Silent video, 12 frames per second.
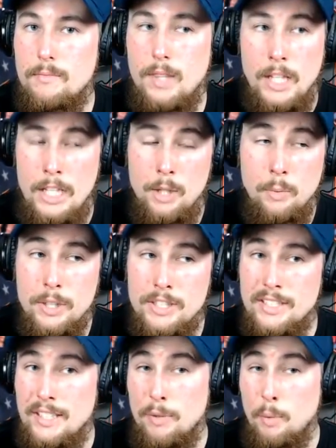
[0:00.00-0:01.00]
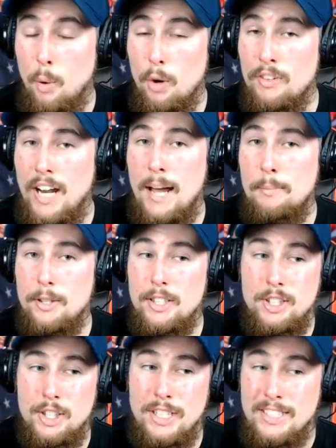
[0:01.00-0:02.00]
He was even more of an
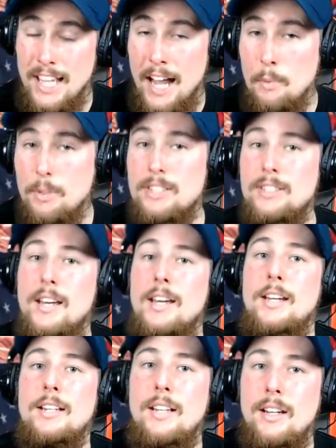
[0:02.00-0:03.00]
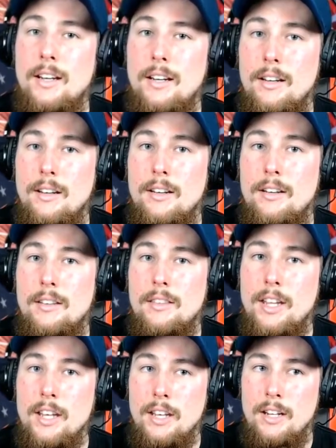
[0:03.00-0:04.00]
abolitionist, I would say,
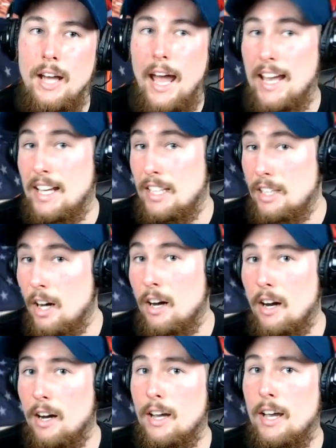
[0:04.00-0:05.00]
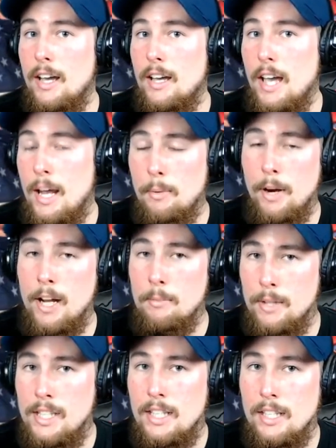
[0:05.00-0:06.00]
than a young
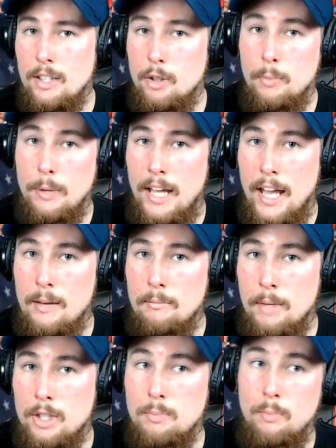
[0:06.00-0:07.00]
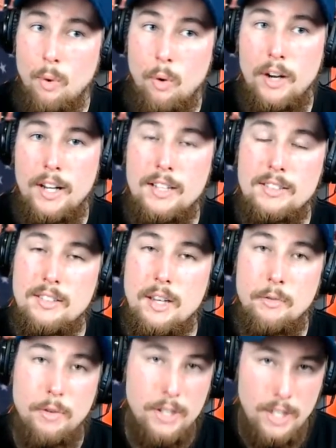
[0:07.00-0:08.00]
Abraham Lincoln, who became much more against
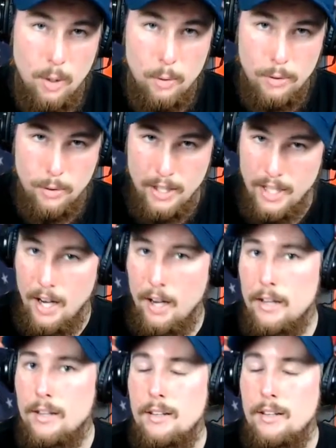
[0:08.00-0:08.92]
slavery the older he got.